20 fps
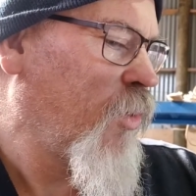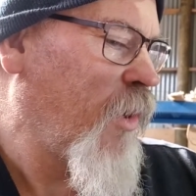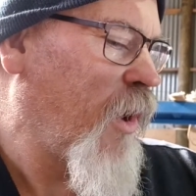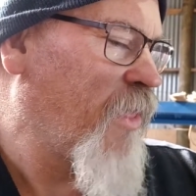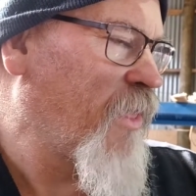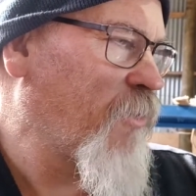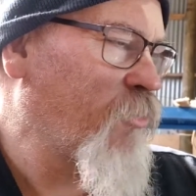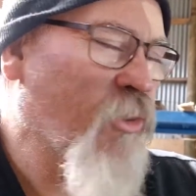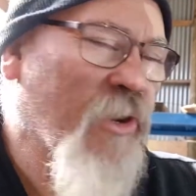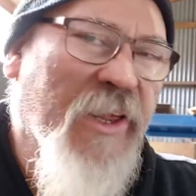I
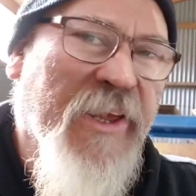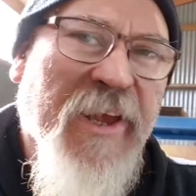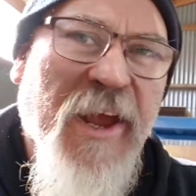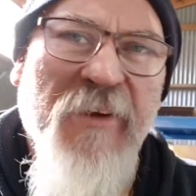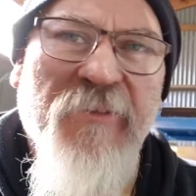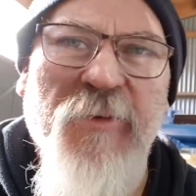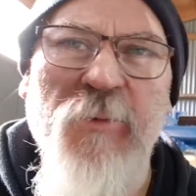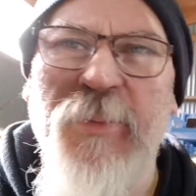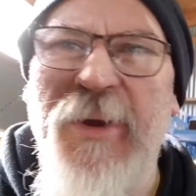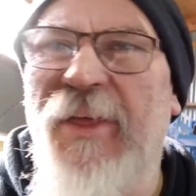think we're going to go
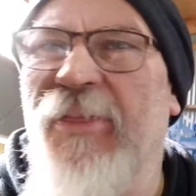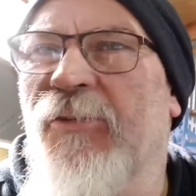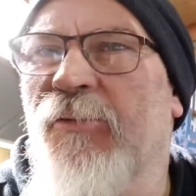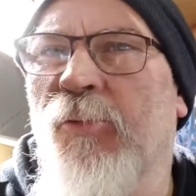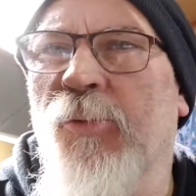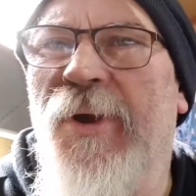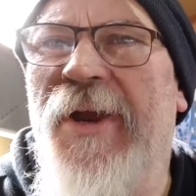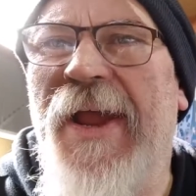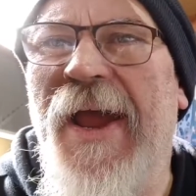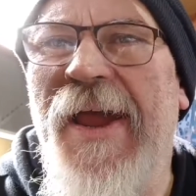for about
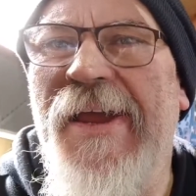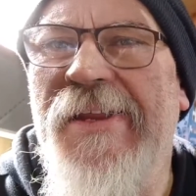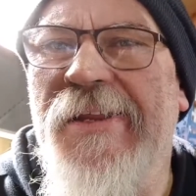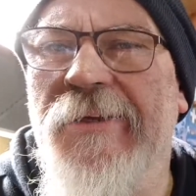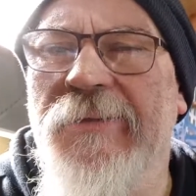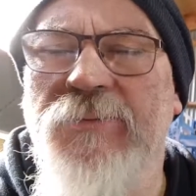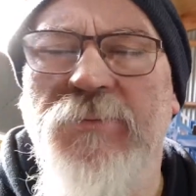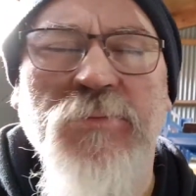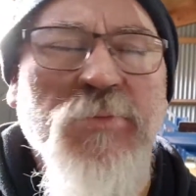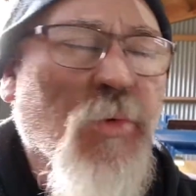3/8
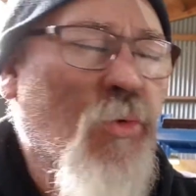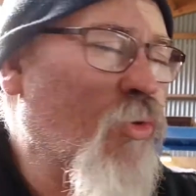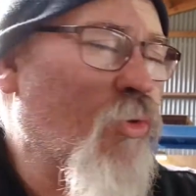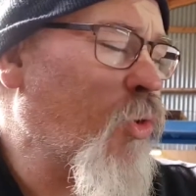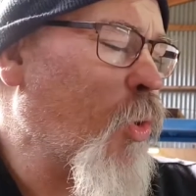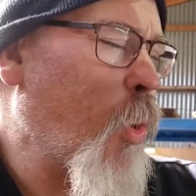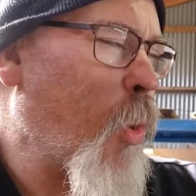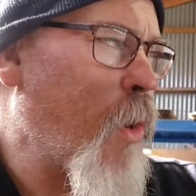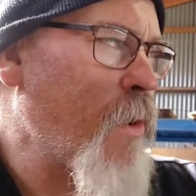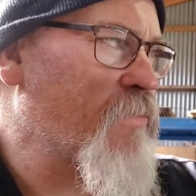
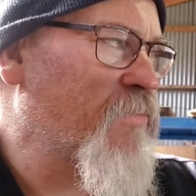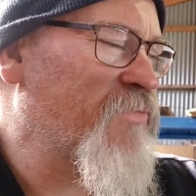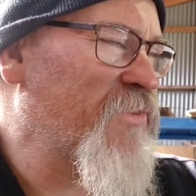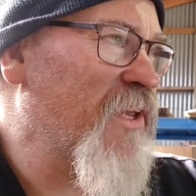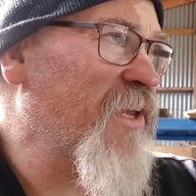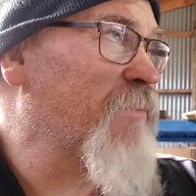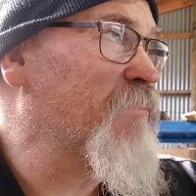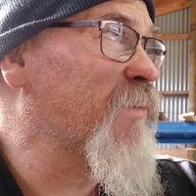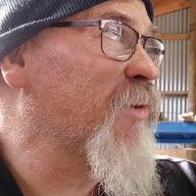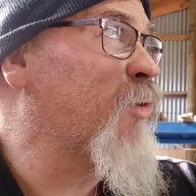or
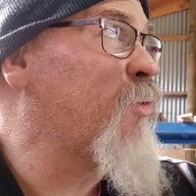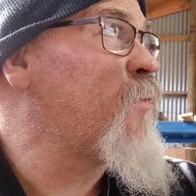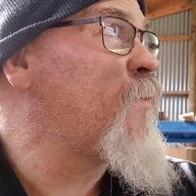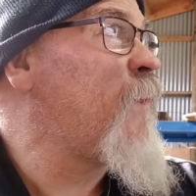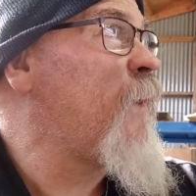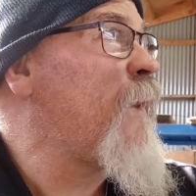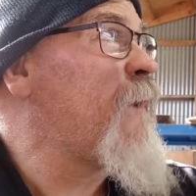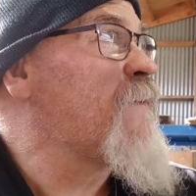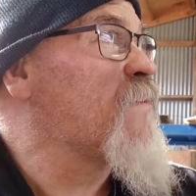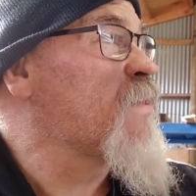10mm.
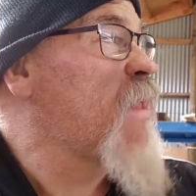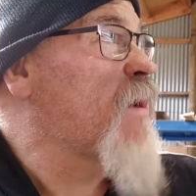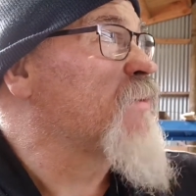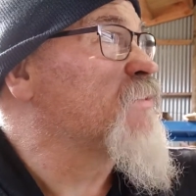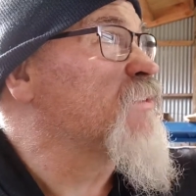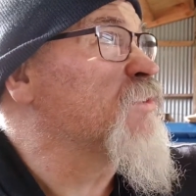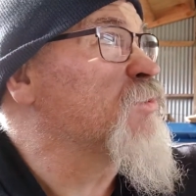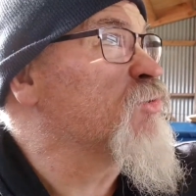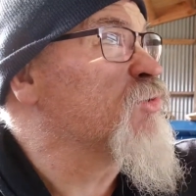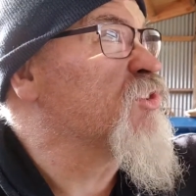
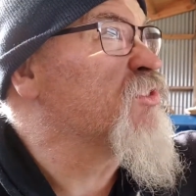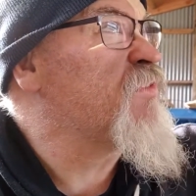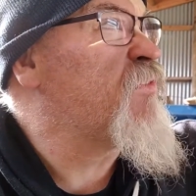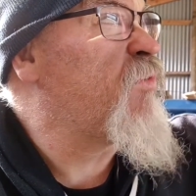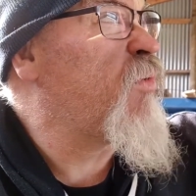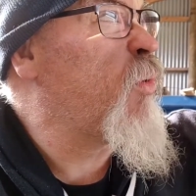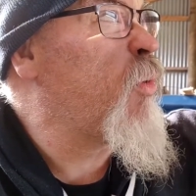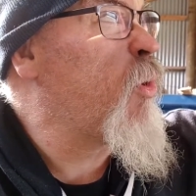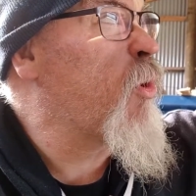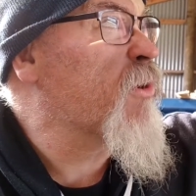This was
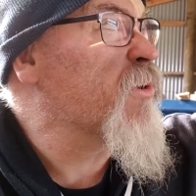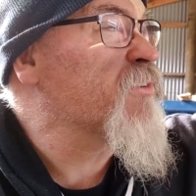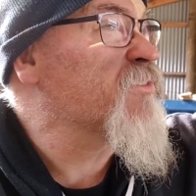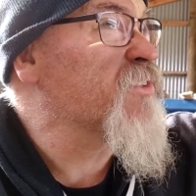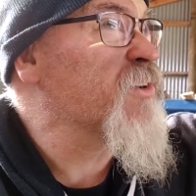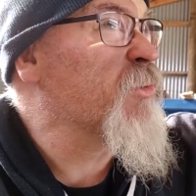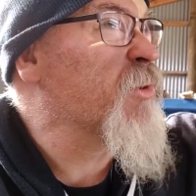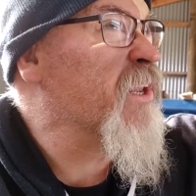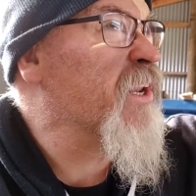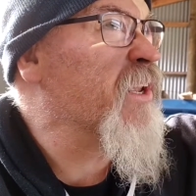4,
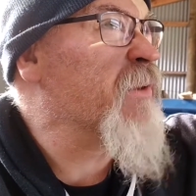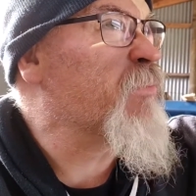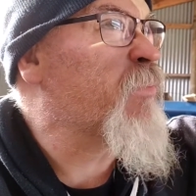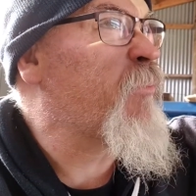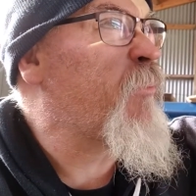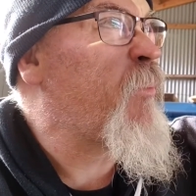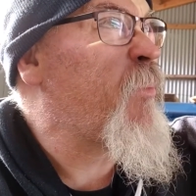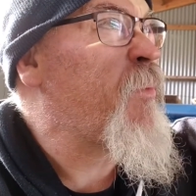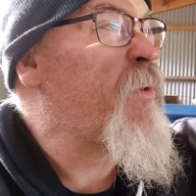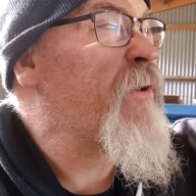so we're going to
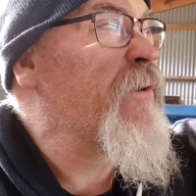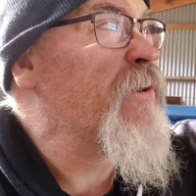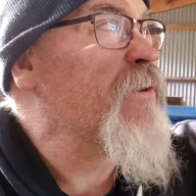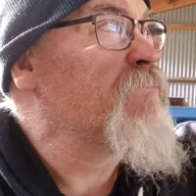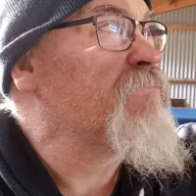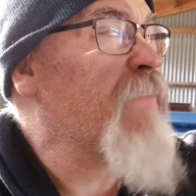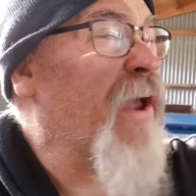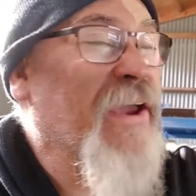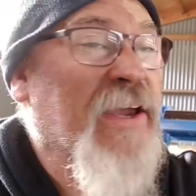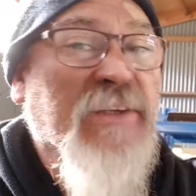
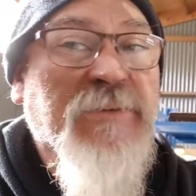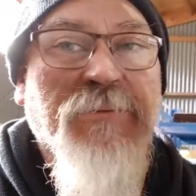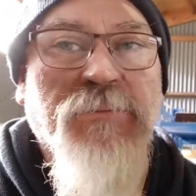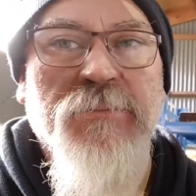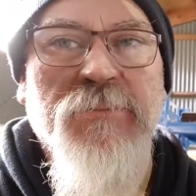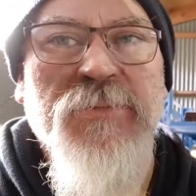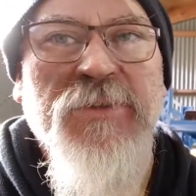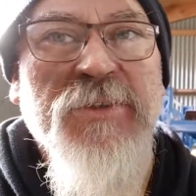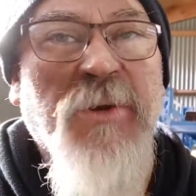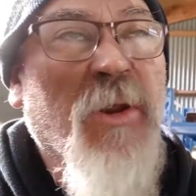make it
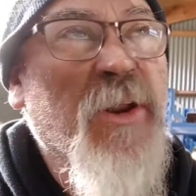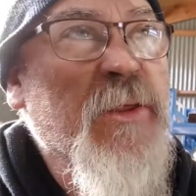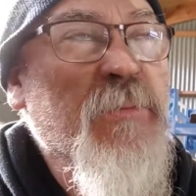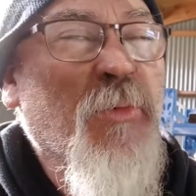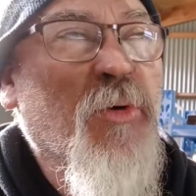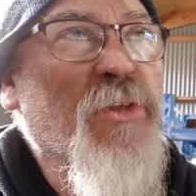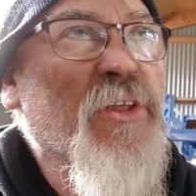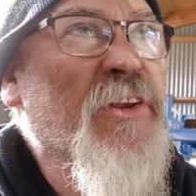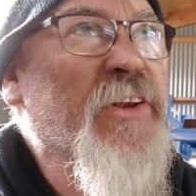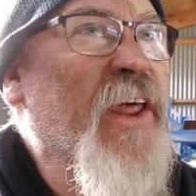slightly
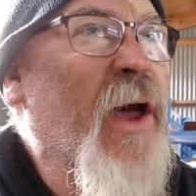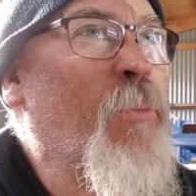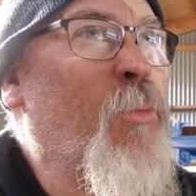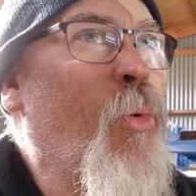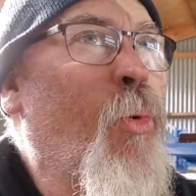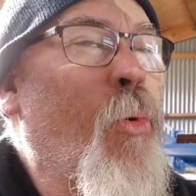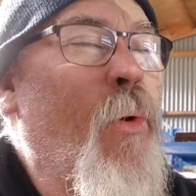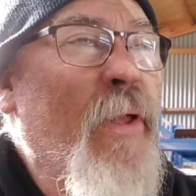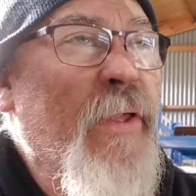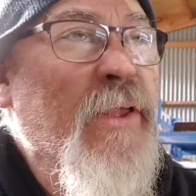more than
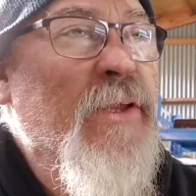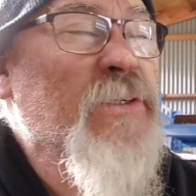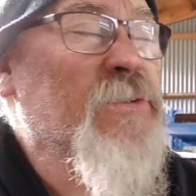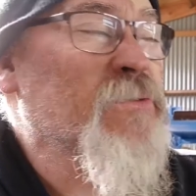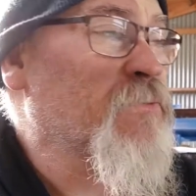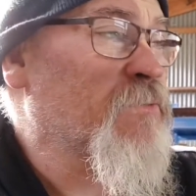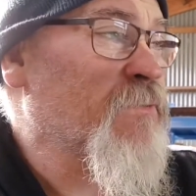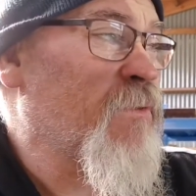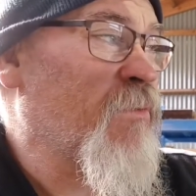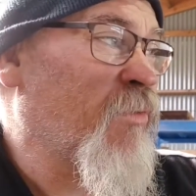double.
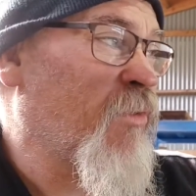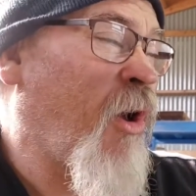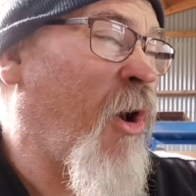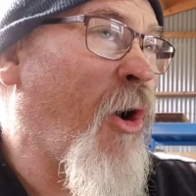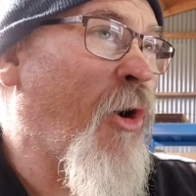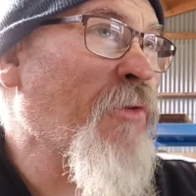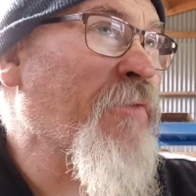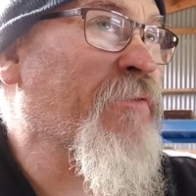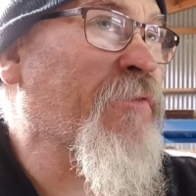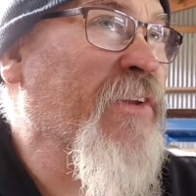And
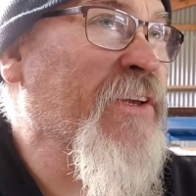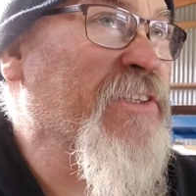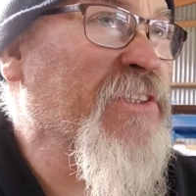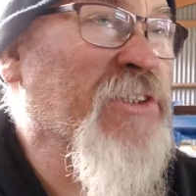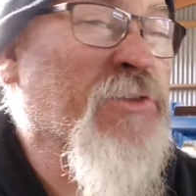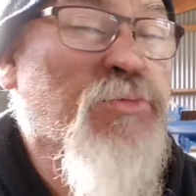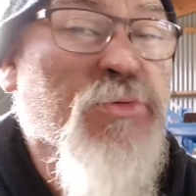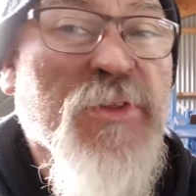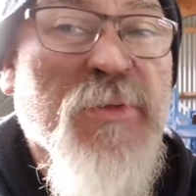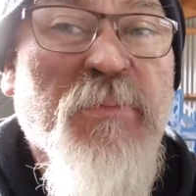hopefully,
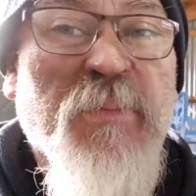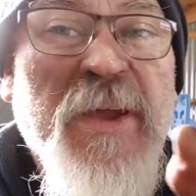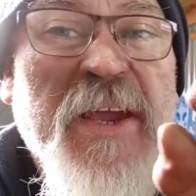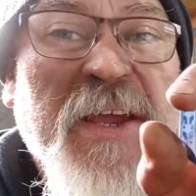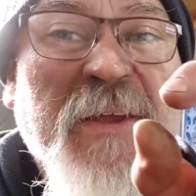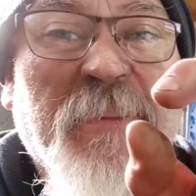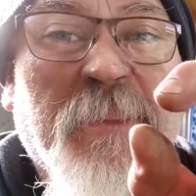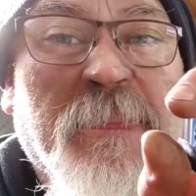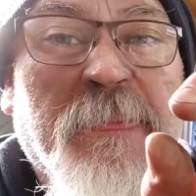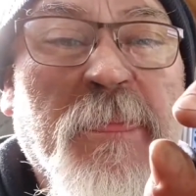just with
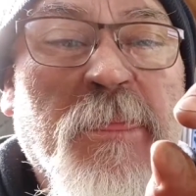being